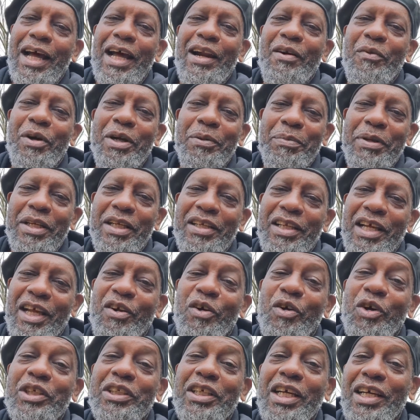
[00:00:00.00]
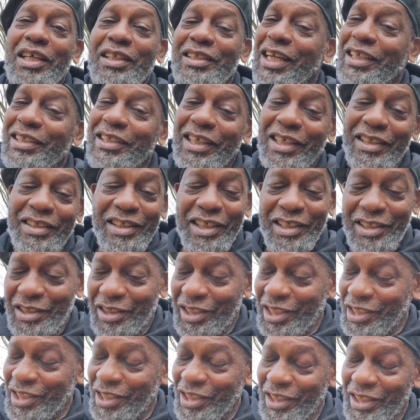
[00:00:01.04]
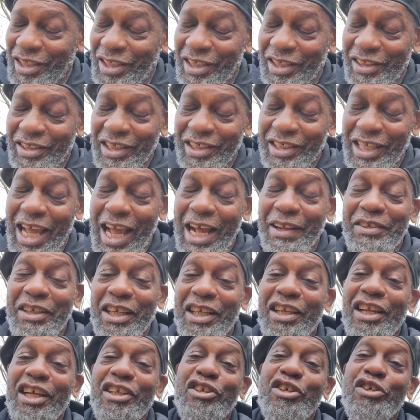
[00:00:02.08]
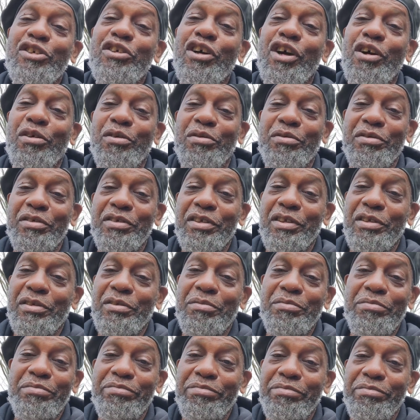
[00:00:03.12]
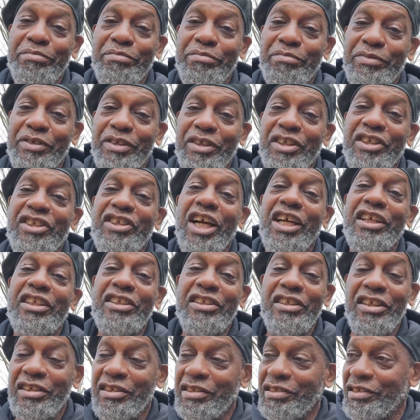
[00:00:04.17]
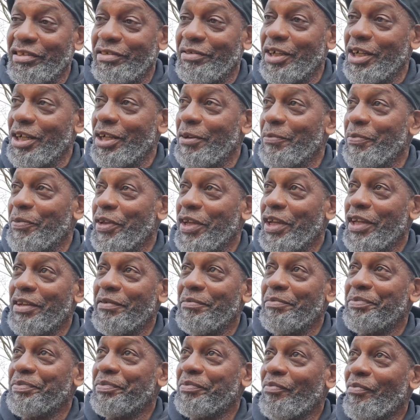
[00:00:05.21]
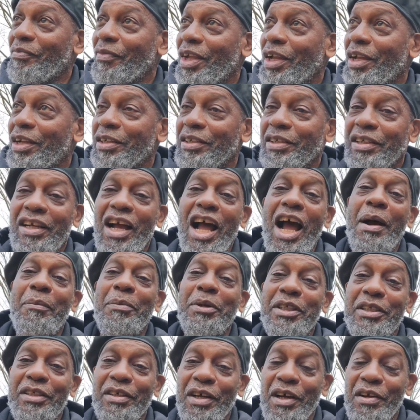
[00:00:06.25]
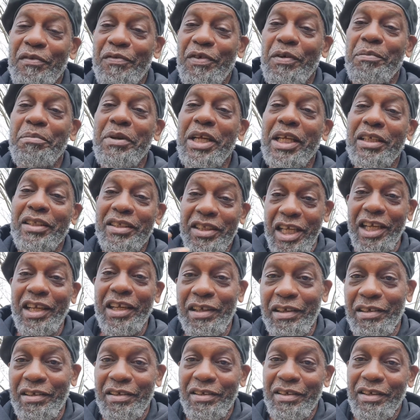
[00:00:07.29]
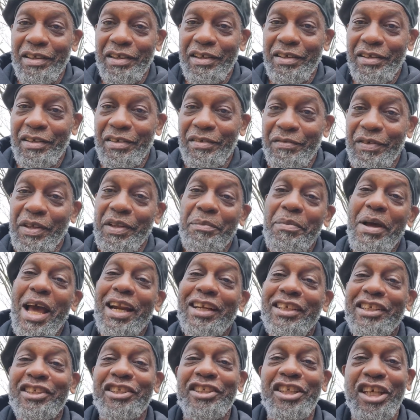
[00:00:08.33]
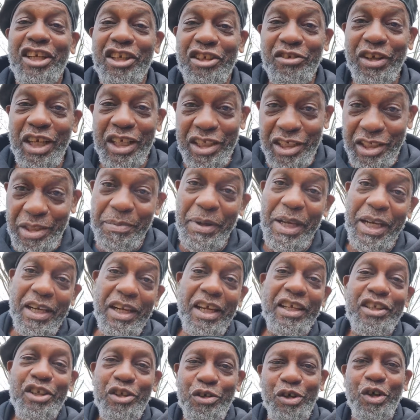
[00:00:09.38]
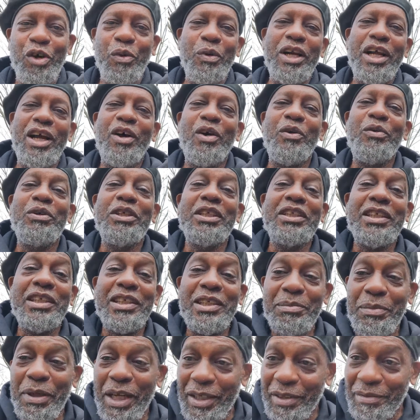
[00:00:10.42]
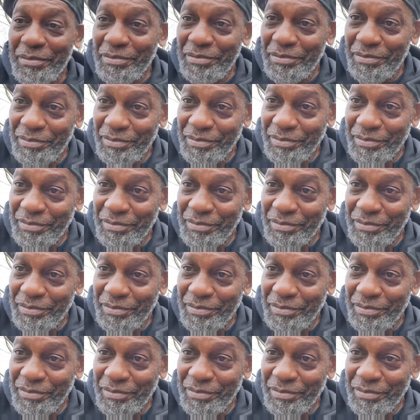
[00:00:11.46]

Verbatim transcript: I don't want to beat a dead horse. That's it. Just, just, just have to let you know little suggestions and, and, and comments from me, T, from the Pattersons taking the train to Tibet, letting you know what I only suspect.